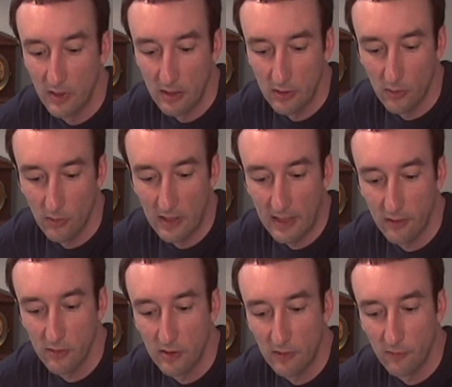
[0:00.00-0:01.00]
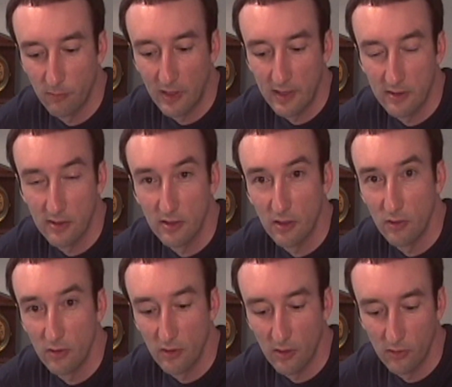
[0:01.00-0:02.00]
So a lot of those different places that
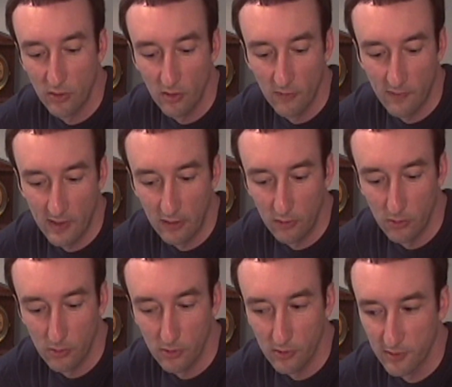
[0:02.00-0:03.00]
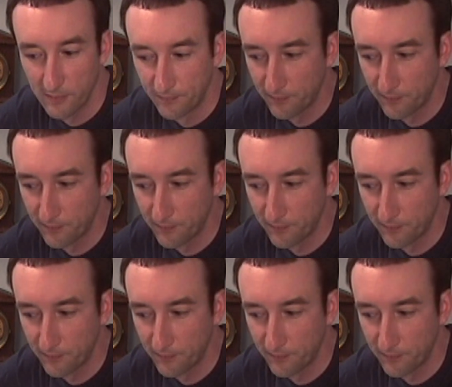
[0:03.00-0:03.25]
you can go to find tools.